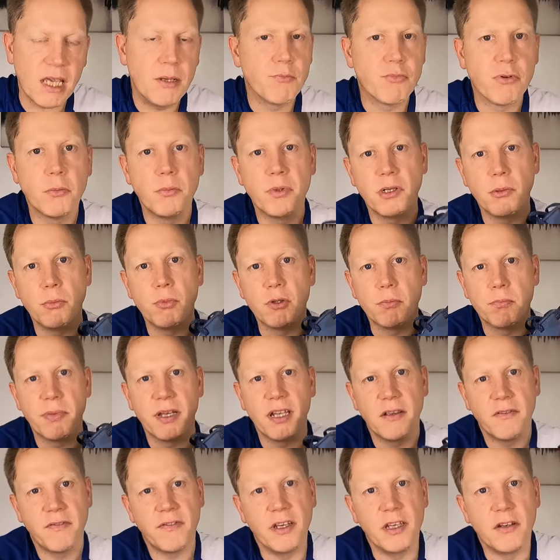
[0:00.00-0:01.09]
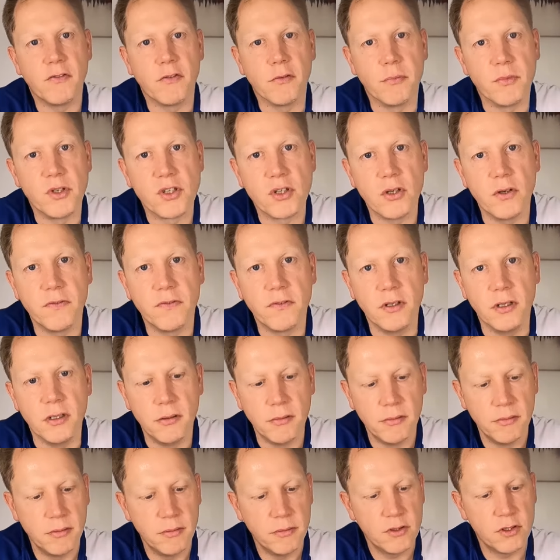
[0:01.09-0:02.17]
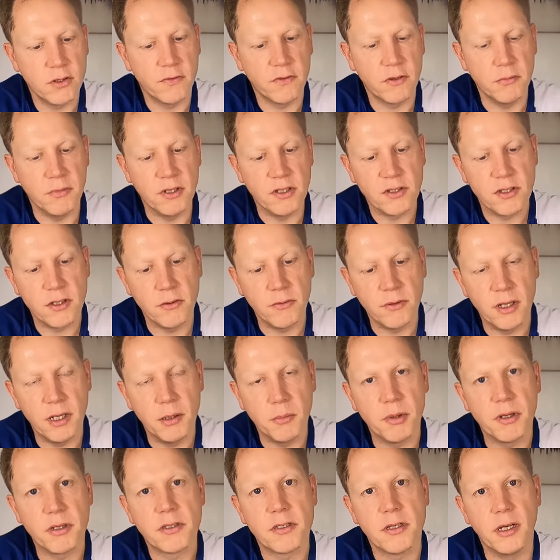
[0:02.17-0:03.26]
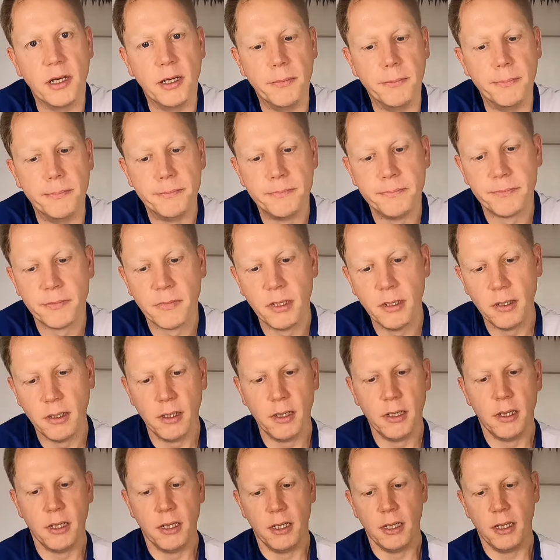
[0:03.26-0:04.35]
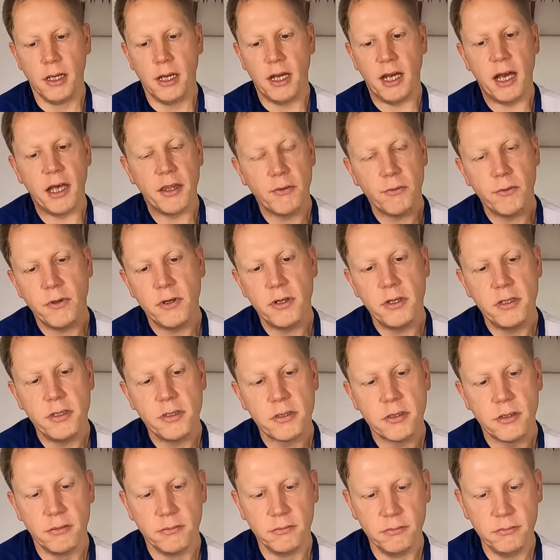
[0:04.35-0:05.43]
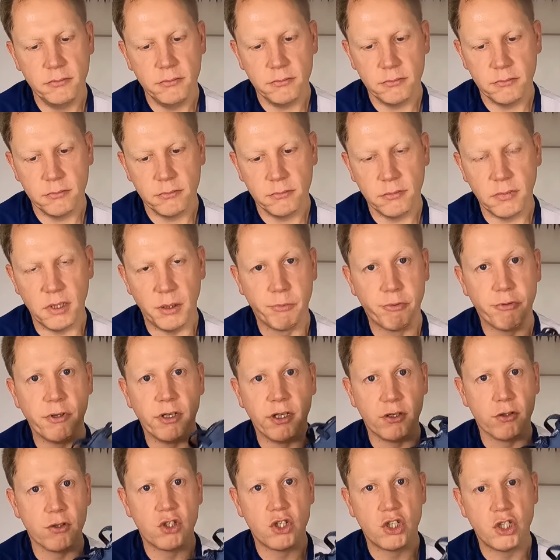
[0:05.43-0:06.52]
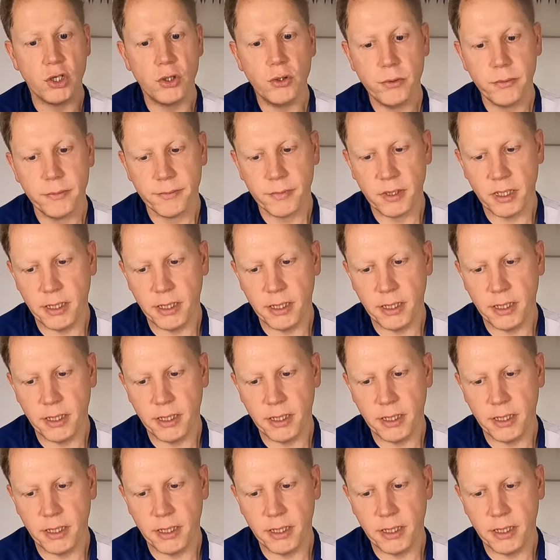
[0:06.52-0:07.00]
probably would benefit from the softer midsole there, but otherwise a pretty good shoe.